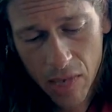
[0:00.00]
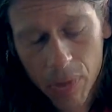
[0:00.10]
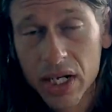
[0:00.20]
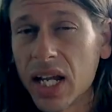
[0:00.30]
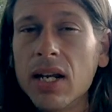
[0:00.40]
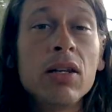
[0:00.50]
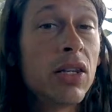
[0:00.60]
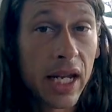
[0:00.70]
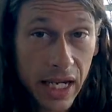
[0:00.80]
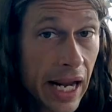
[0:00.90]
But again,
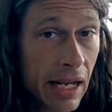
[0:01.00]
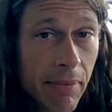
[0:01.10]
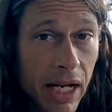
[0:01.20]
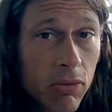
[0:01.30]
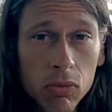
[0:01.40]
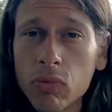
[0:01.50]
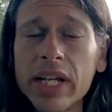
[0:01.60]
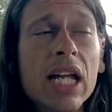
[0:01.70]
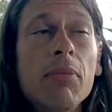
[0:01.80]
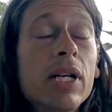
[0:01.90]
they can
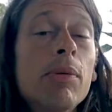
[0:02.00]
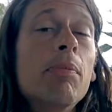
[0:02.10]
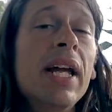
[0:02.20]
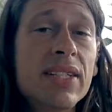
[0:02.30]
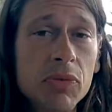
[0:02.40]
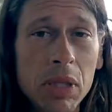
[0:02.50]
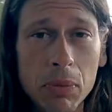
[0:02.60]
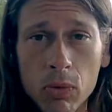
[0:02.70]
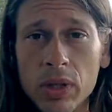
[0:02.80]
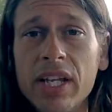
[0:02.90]
become amazing
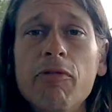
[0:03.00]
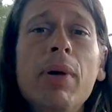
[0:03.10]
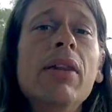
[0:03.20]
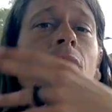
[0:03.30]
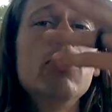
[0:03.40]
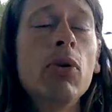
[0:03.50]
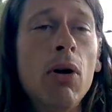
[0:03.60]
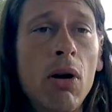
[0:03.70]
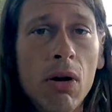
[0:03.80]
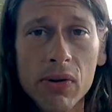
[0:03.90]
people when they've been through
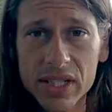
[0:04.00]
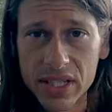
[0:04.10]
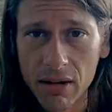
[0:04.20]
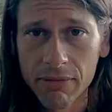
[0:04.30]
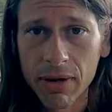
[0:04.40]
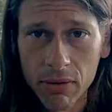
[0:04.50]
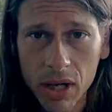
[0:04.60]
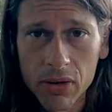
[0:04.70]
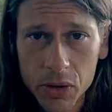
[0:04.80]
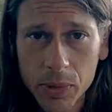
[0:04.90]
all the stuff that
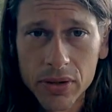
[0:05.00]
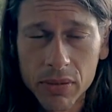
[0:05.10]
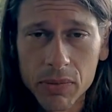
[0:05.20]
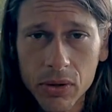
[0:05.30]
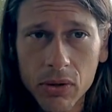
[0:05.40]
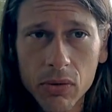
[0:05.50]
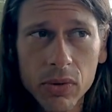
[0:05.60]
Rahu's put them through,